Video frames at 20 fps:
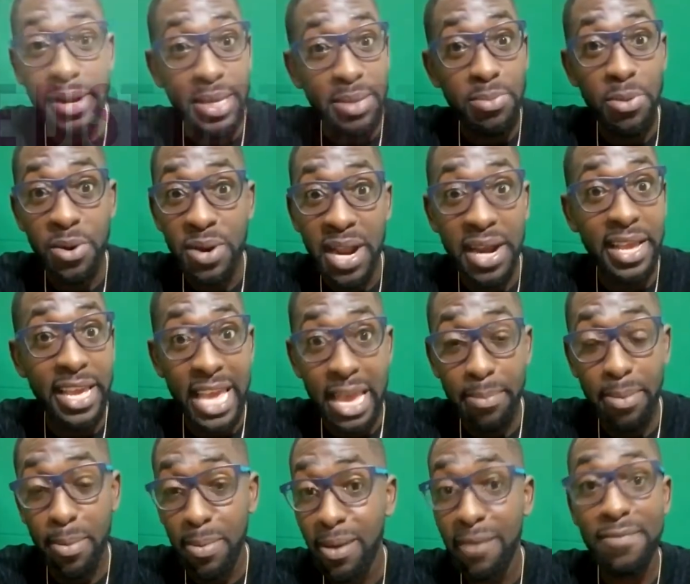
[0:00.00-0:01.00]
more than
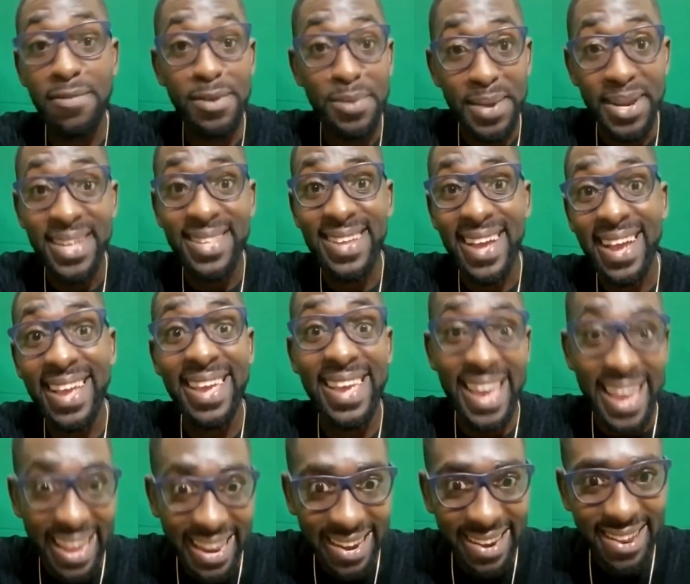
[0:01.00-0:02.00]
capable of doing it
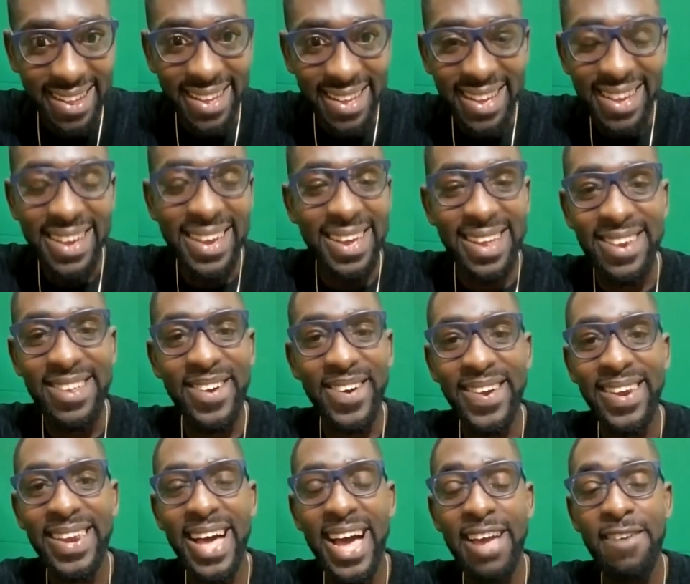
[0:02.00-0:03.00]
again in your
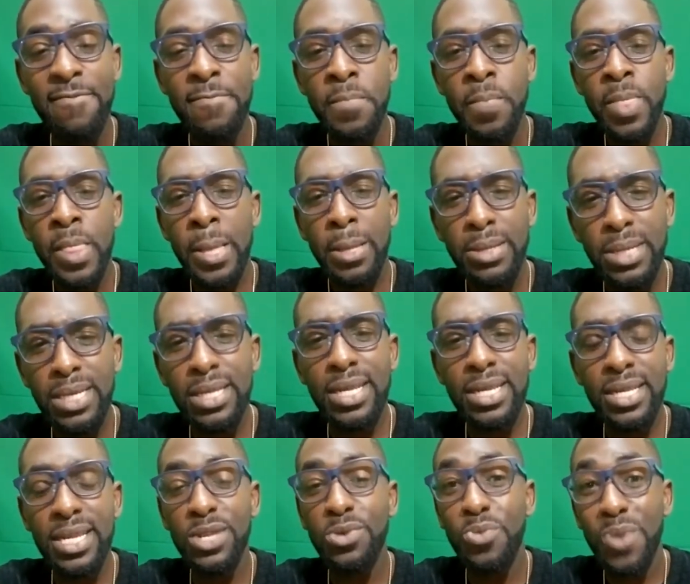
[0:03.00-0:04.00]
life.
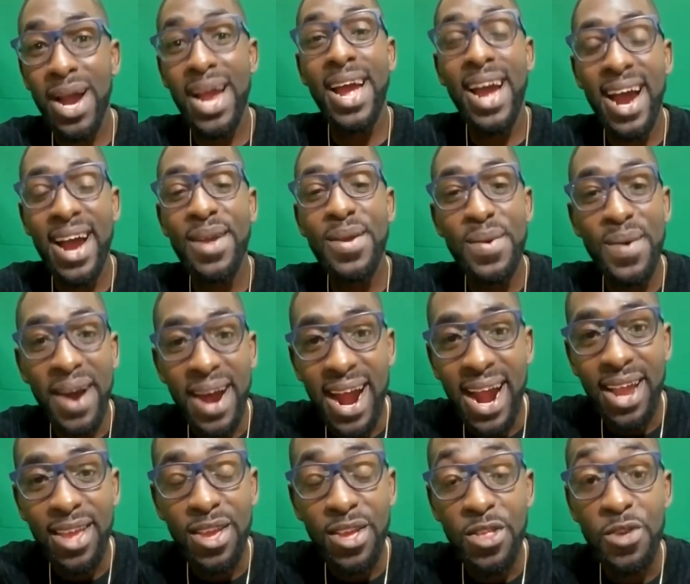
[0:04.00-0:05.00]
Jesus says, why are you
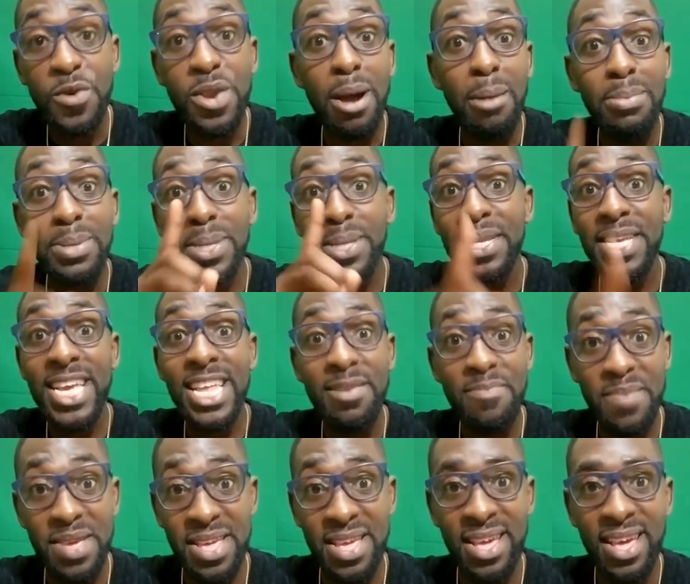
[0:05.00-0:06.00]
arguing? You would have seen
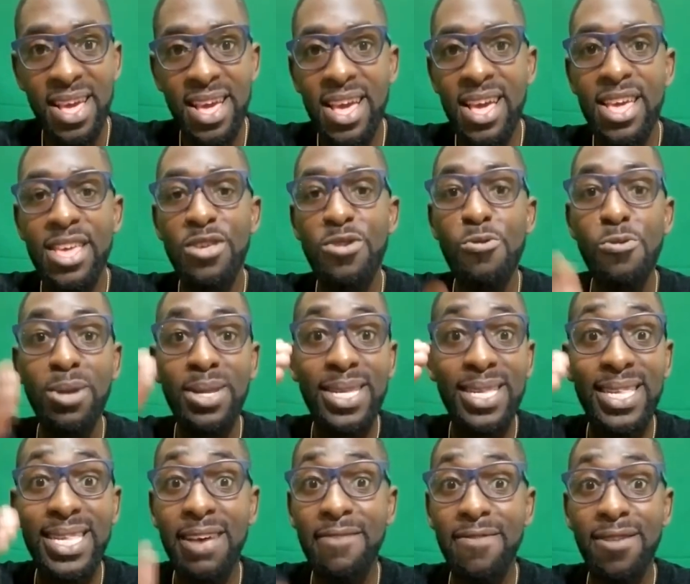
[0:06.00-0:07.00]
me use
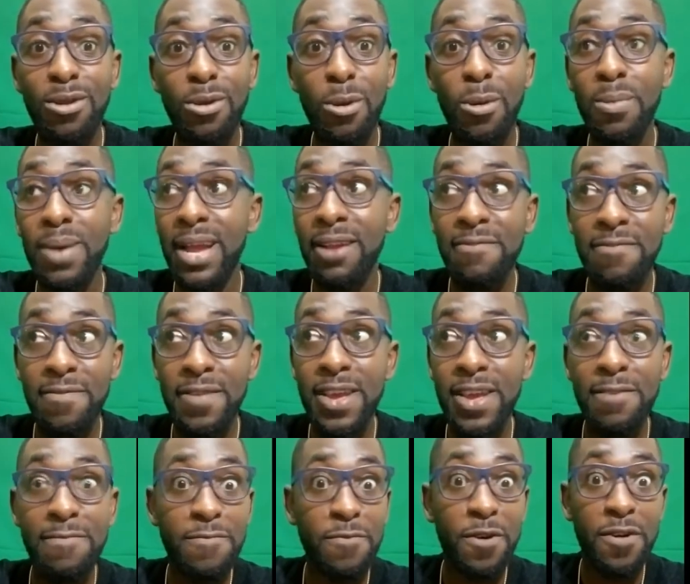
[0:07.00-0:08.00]
7 loaves and
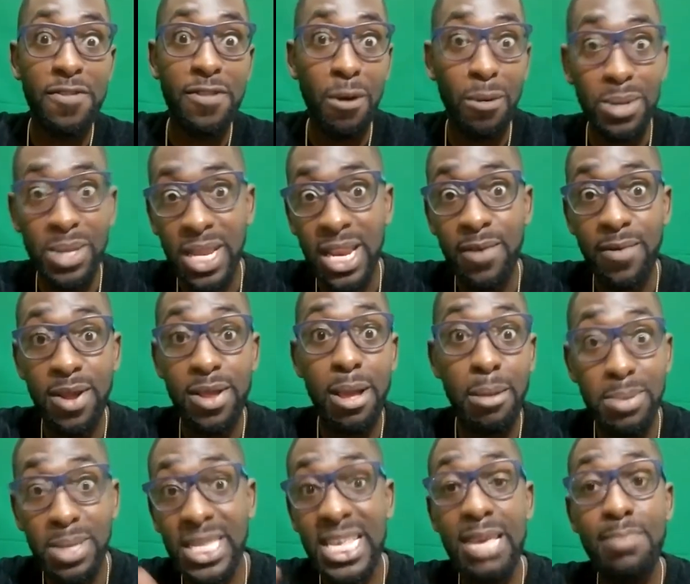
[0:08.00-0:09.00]
feed 4,000. Anyway, you
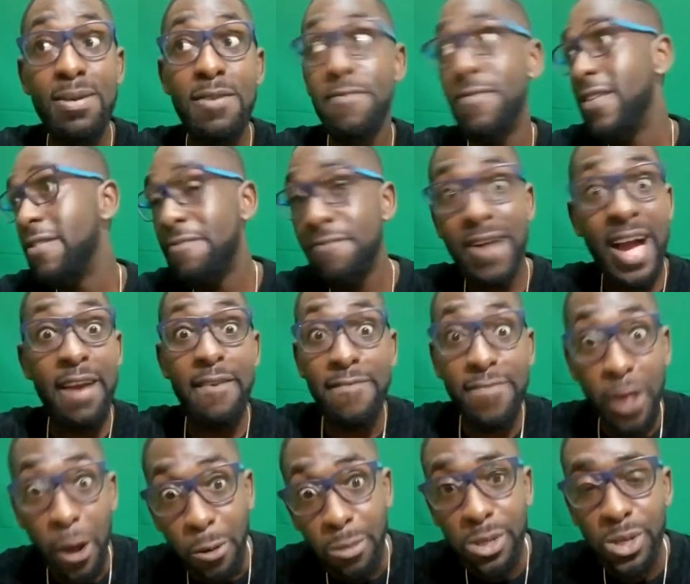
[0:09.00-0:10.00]
have seen me feed
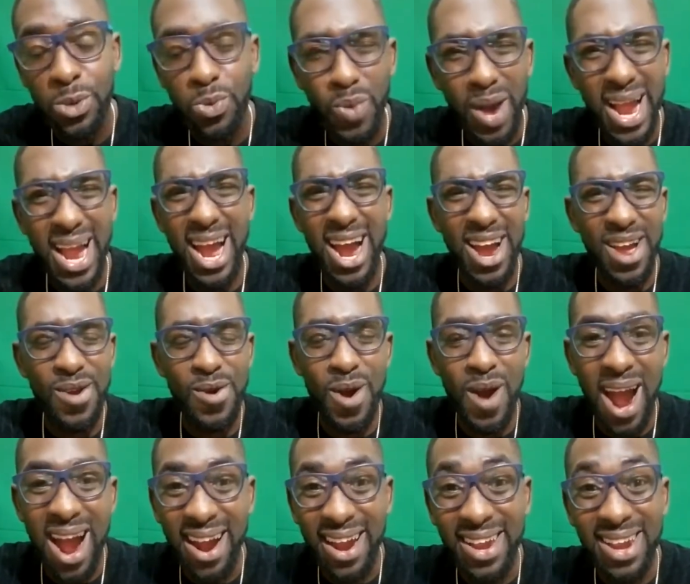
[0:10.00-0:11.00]
5,000. Why are you
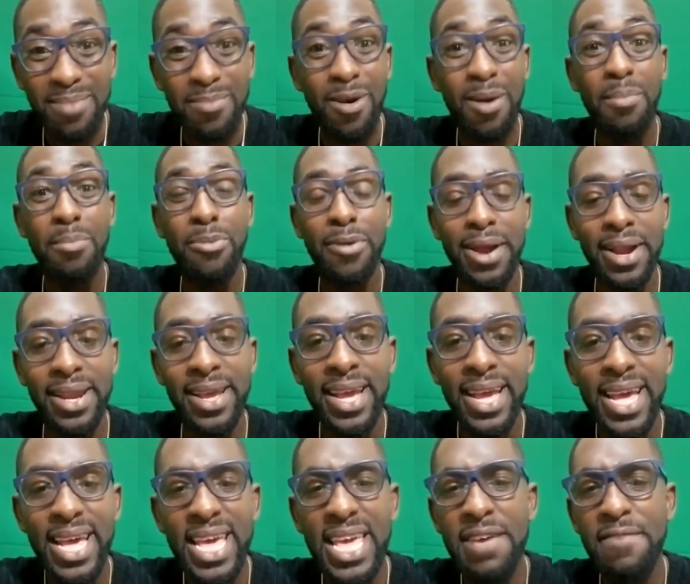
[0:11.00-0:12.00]
arguing about bread?
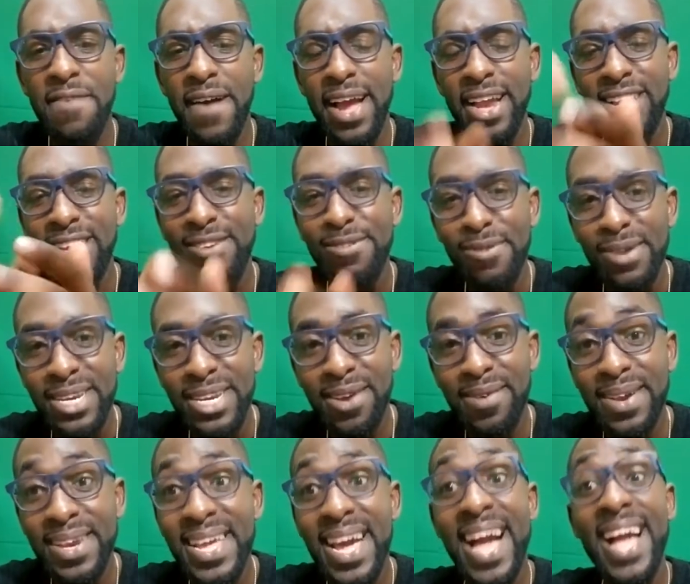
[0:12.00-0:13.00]
If I do it
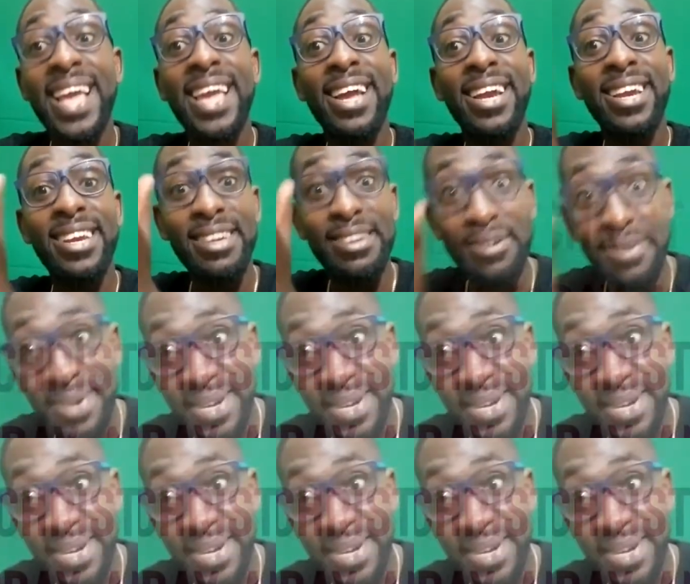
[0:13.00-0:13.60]
already, I can do it